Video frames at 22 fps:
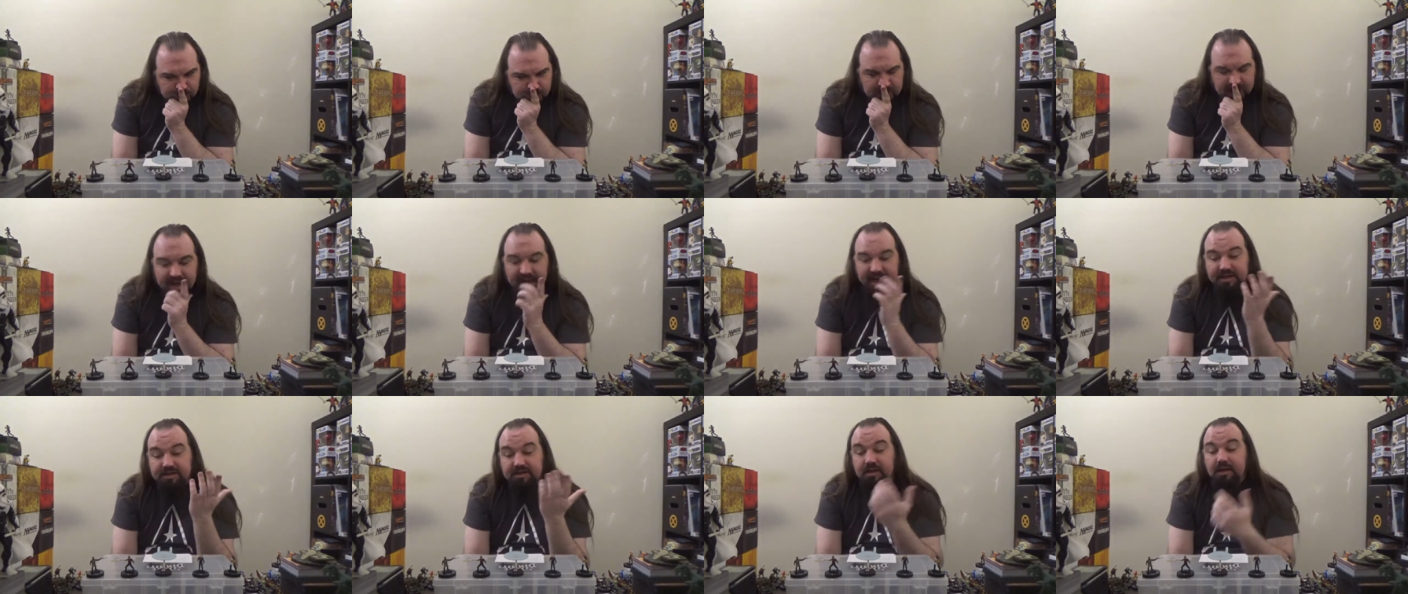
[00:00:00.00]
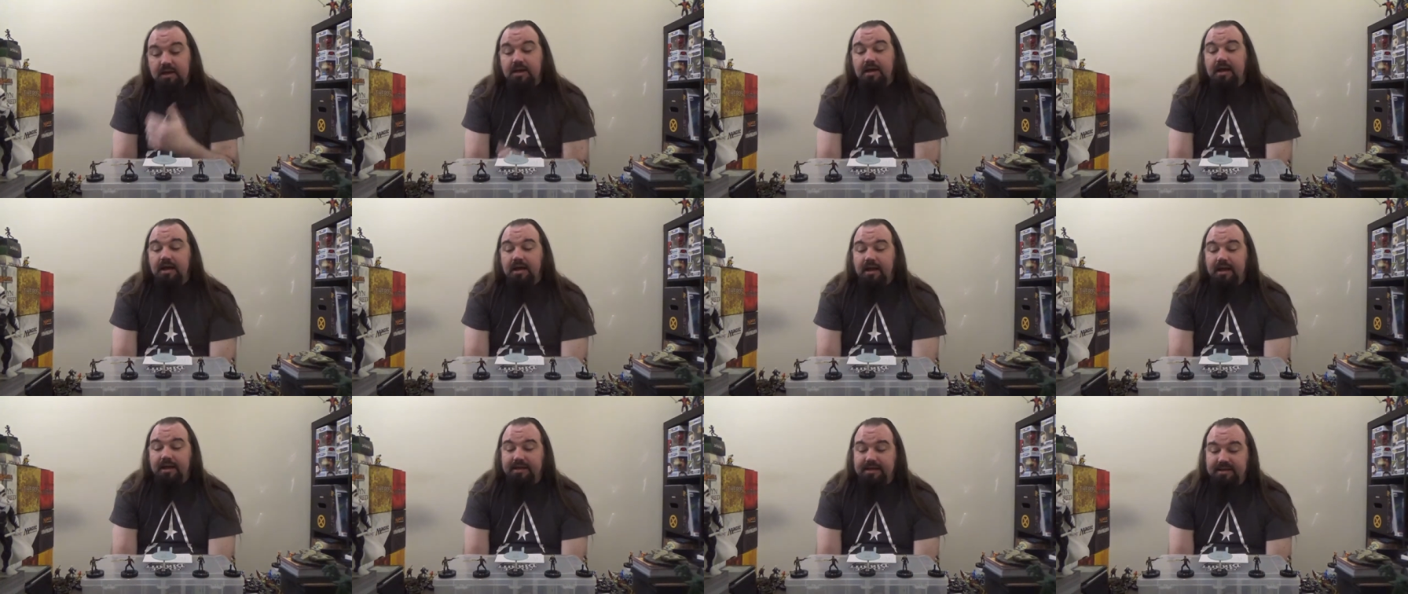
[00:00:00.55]
I
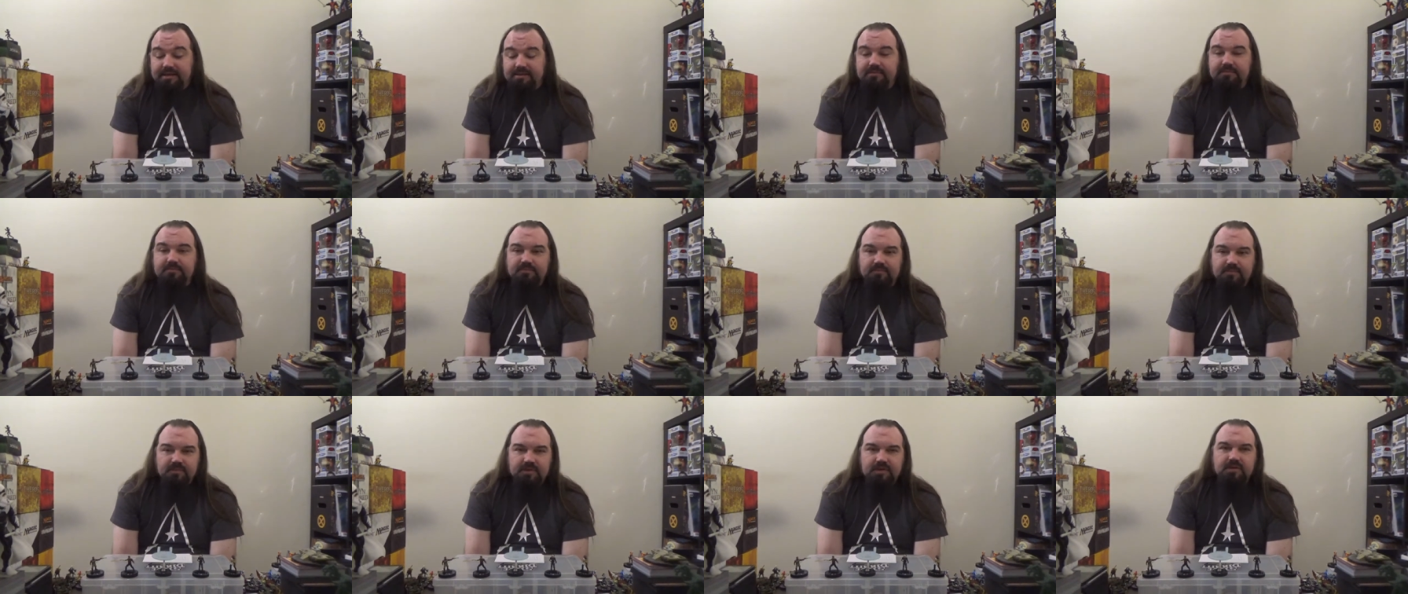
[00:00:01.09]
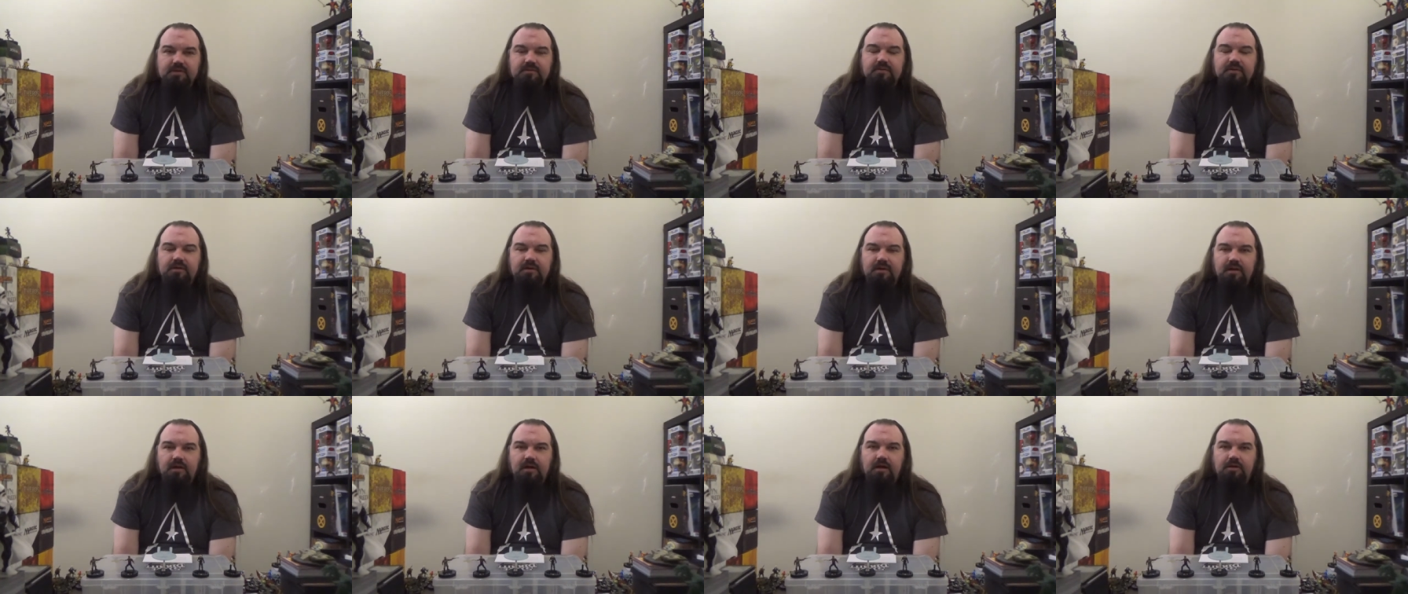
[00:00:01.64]
he
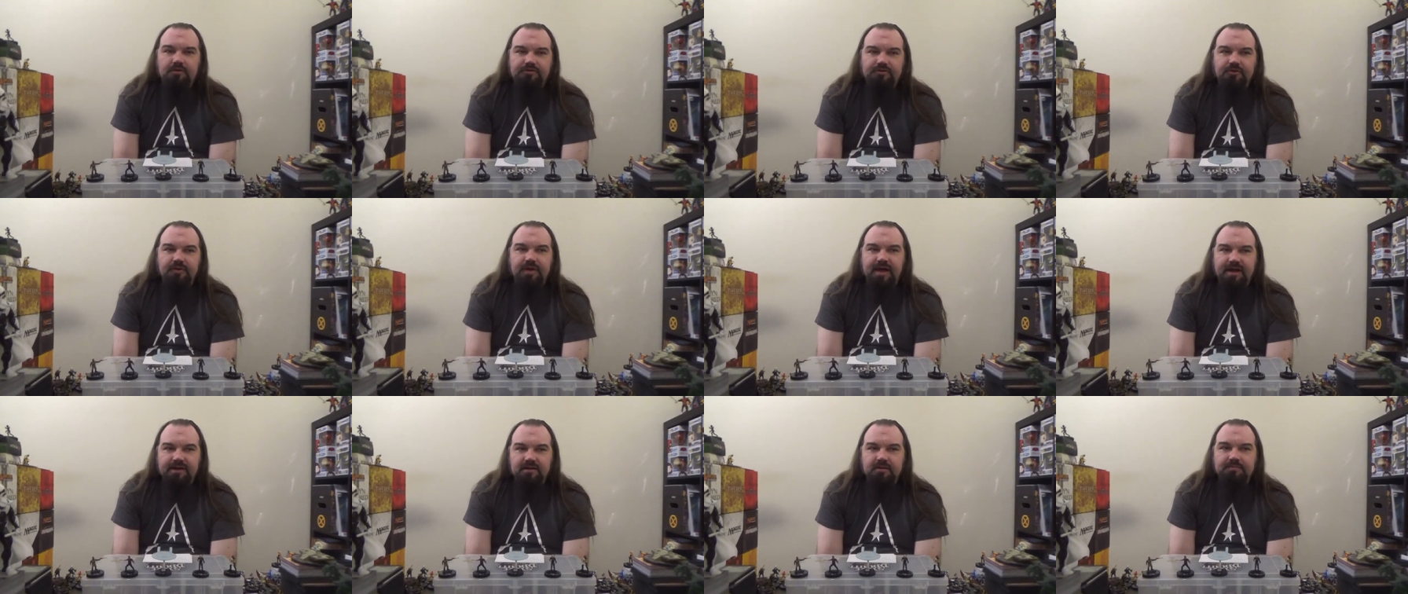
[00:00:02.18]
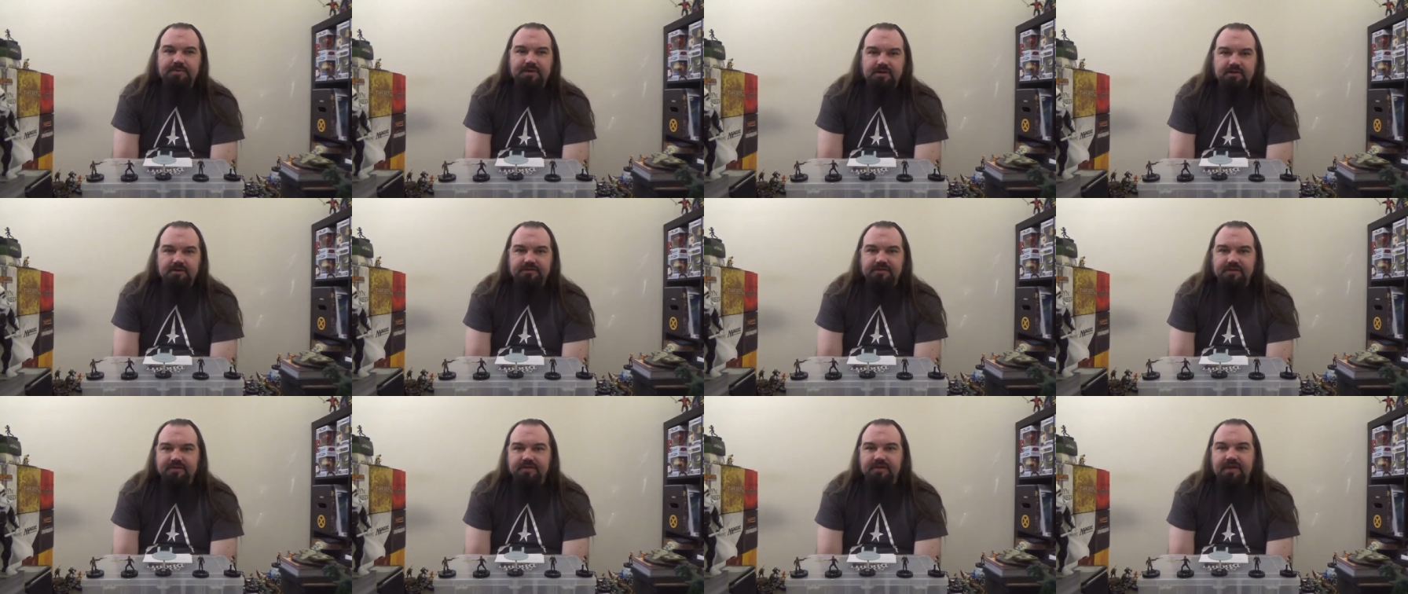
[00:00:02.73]
also had an
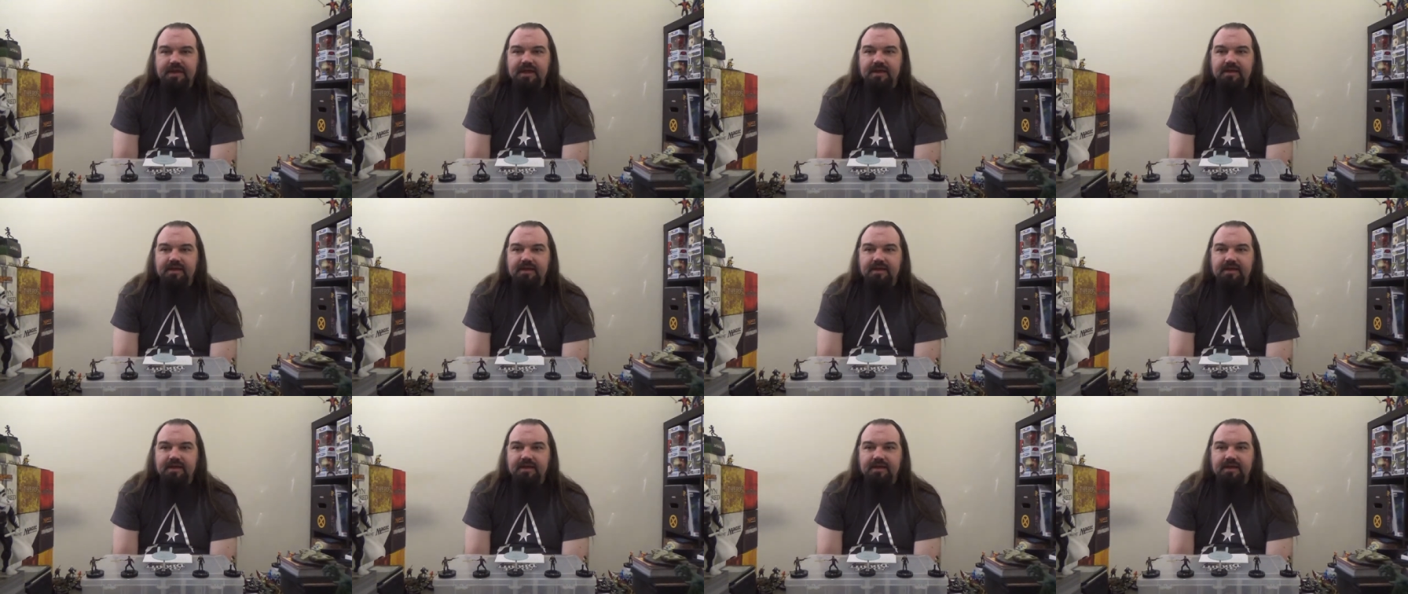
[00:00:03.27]
appearance in the